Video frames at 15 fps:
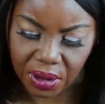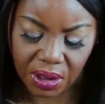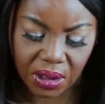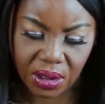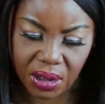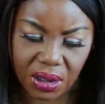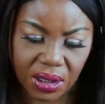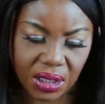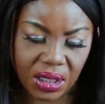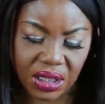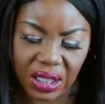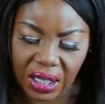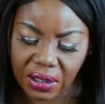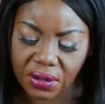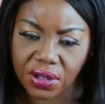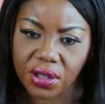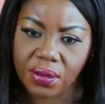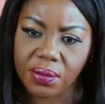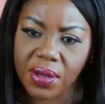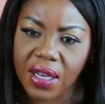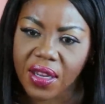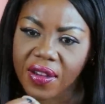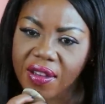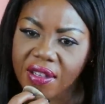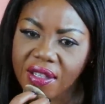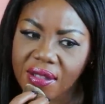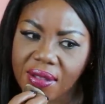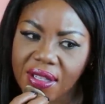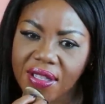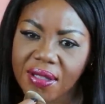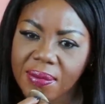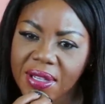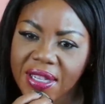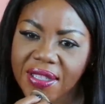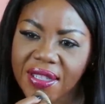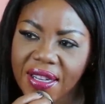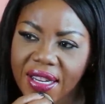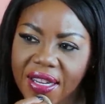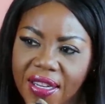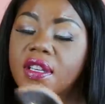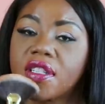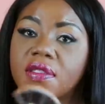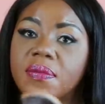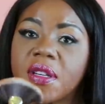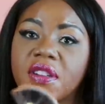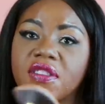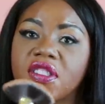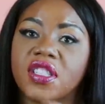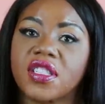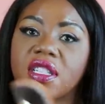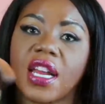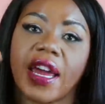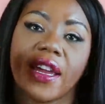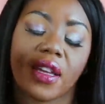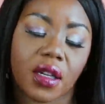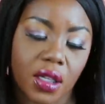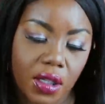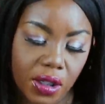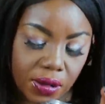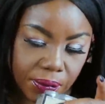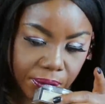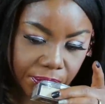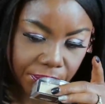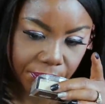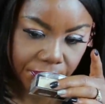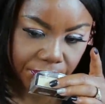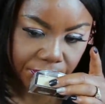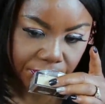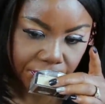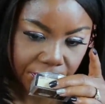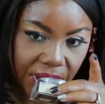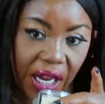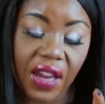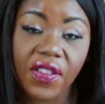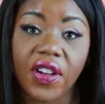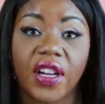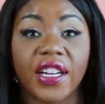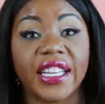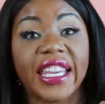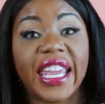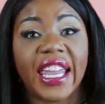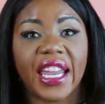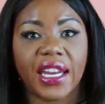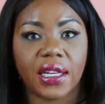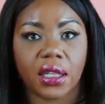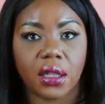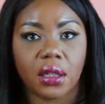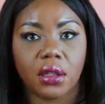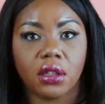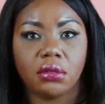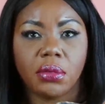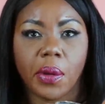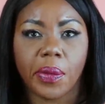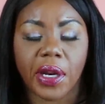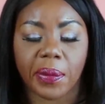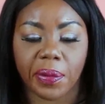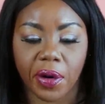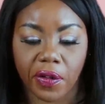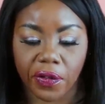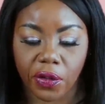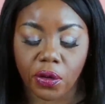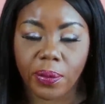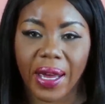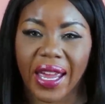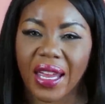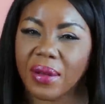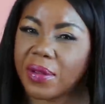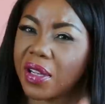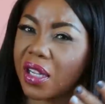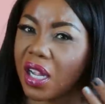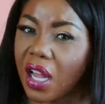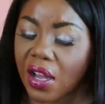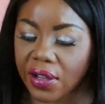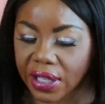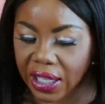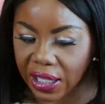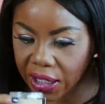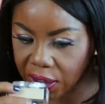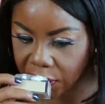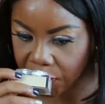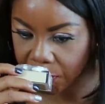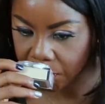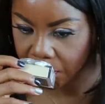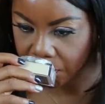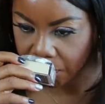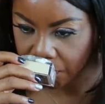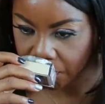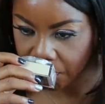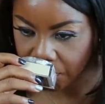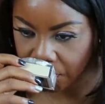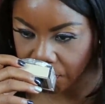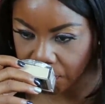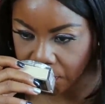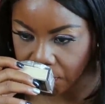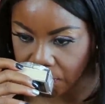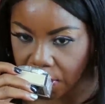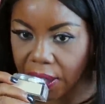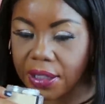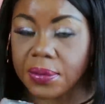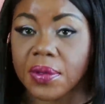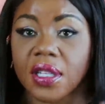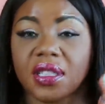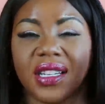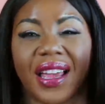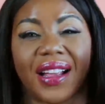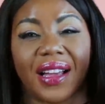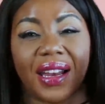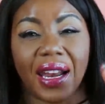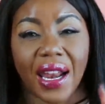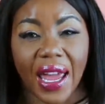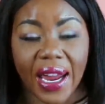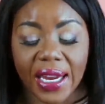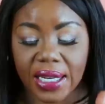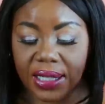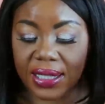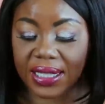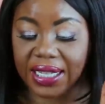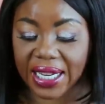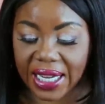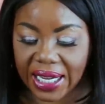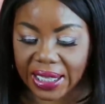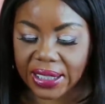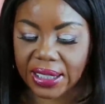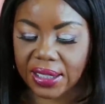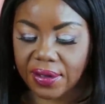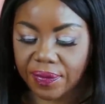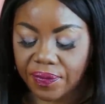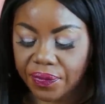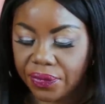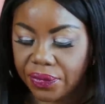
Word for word: It's a subtle smell. It's it smells like it smells just like uh Avon candy. You remember that perfume by Avon called Candy? It smells like a light candy.